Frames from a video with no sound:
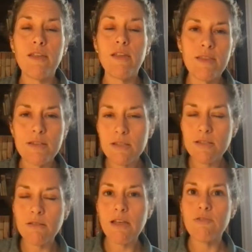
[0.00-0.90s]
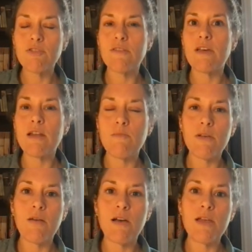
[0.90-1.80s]
this is a language of that
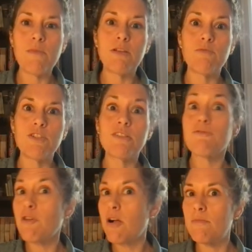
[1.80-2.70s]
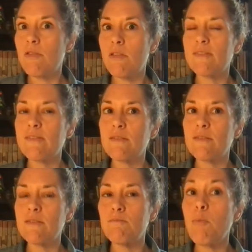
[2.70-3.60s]
amendment, which is from this
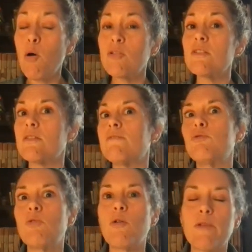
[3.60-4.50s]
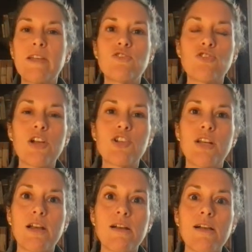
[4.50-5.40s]
post-Civil War
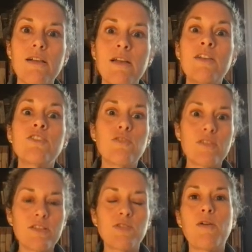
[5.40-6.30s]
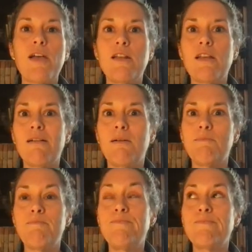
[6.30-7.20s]
Reconstruction era. So this is when
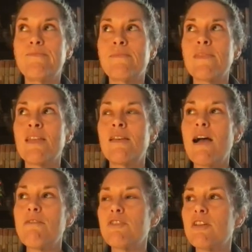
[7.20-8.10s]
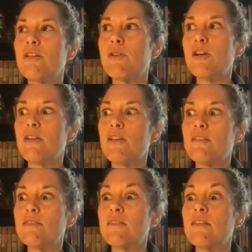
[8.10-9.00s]
African
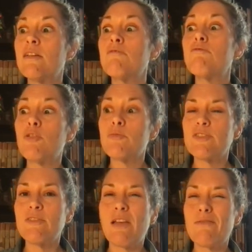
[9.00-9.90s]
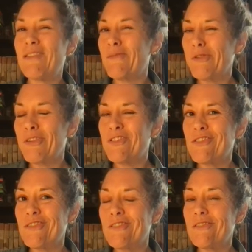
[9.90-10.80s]
Americans, former slaves, and really
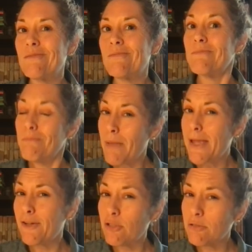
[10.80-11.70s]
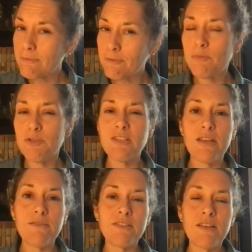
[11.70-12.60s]
just male former
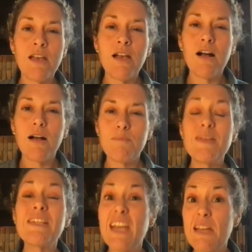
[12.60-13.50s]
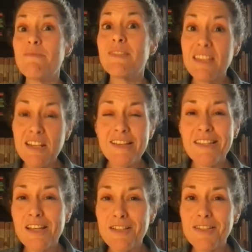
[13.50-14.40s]
slaves became
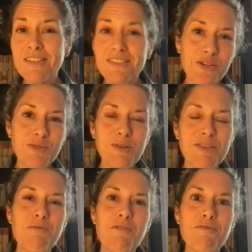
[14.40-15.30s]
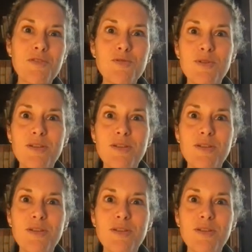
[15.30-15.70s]
citizens, so to speak. They were viewed